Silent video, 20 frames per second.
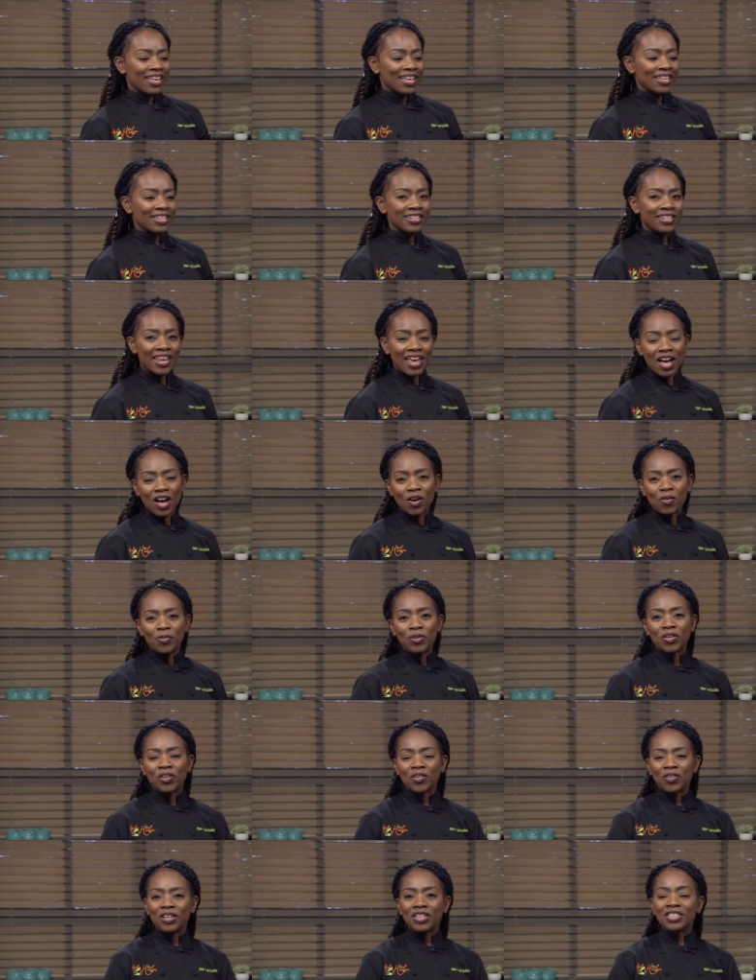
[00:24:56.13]
Now we're
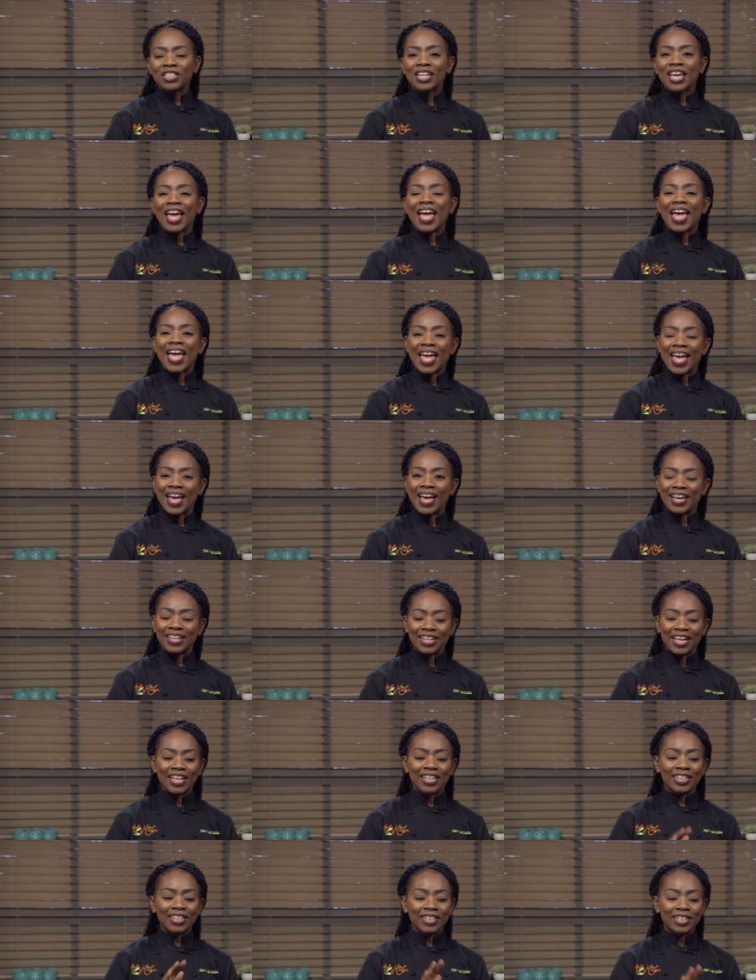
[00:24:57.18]
going to add
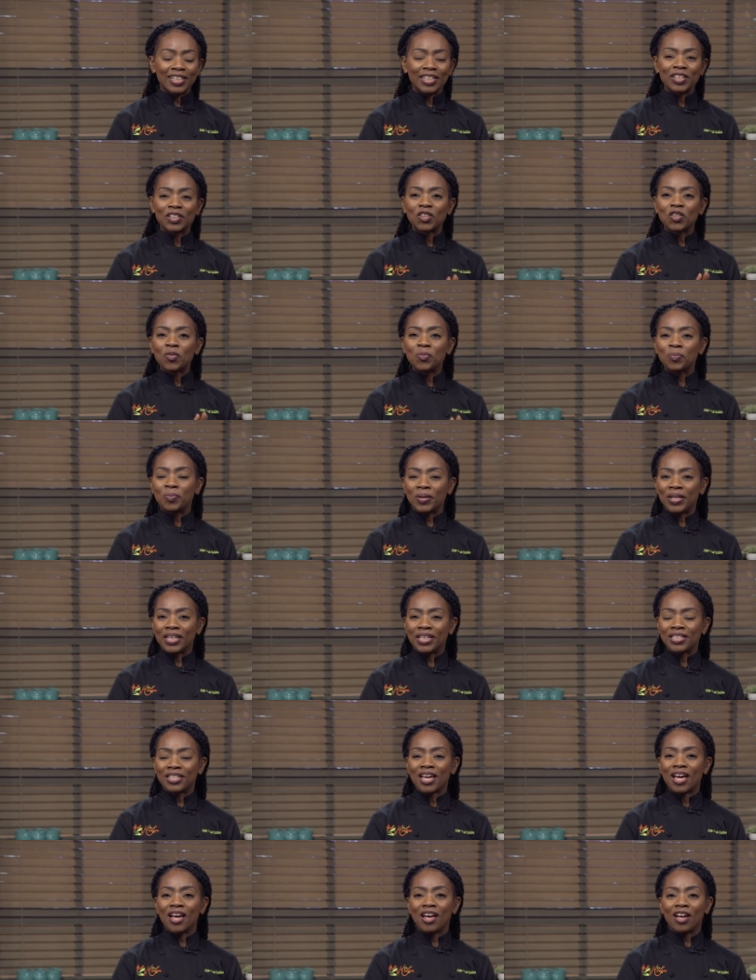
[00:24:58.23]
a little
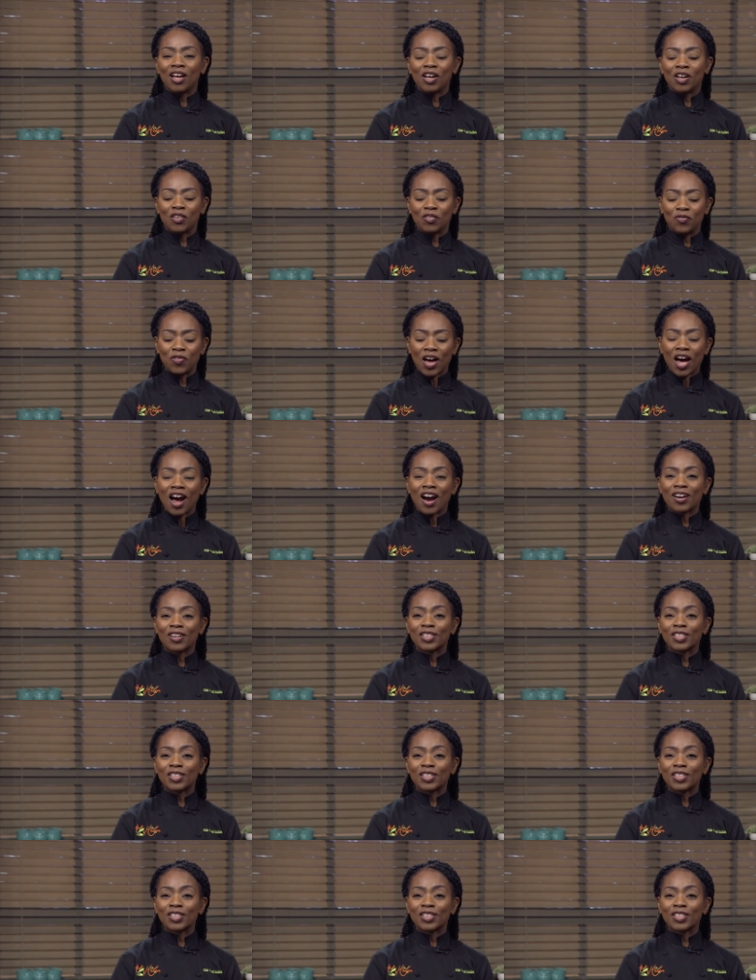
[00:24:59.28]
bit of our